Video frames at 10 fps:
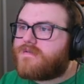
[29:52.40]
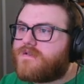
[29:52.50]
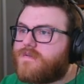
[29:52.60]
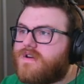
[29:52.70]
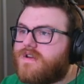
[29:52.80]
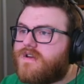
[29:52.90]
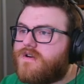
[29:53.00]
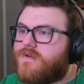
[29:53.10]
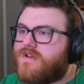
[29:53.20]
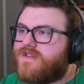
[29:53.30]
we're gonna
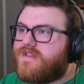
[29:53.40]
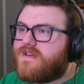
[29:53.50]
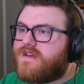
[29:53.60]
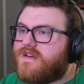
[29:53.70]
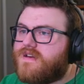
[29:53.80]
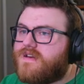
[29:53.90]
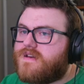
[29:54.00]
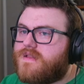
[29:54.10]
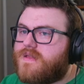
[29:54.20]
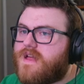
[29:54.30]
go with the
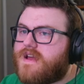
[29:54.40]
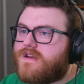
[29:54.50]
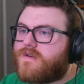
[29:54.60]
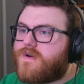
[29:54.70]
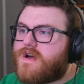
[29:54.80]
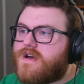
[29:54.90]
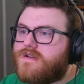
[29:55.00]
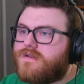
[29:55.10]
lightning rod.